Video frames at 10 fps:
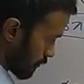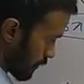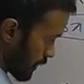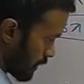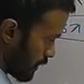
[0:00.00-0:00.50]

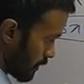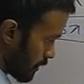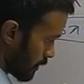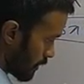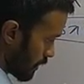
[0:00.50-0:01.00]

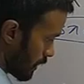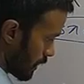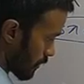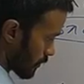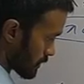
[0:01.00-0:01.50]
phi
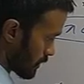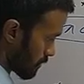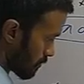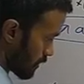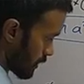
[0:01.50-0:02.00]
a rho
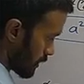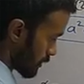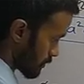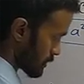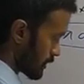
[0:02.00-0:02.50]
sigma
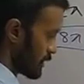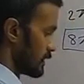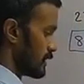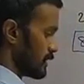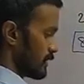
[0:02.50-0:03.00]
into
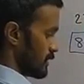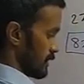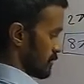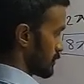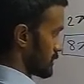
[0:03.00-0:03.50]
G,
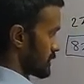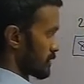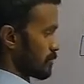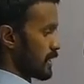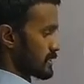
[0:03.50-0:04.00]
because this
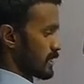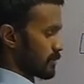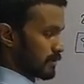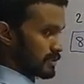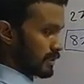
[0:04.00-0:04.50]
is the mass
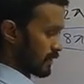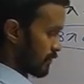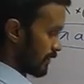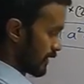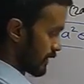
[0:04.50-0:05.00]
and I'm
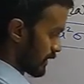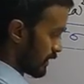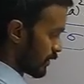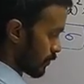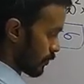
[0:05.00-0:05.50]
considering the weight,
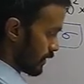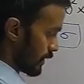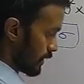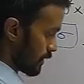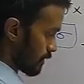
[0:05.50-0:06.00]
into
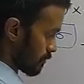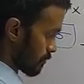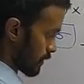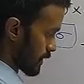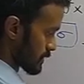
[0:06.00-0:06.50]
A,
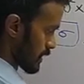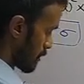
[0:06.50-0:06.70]
plus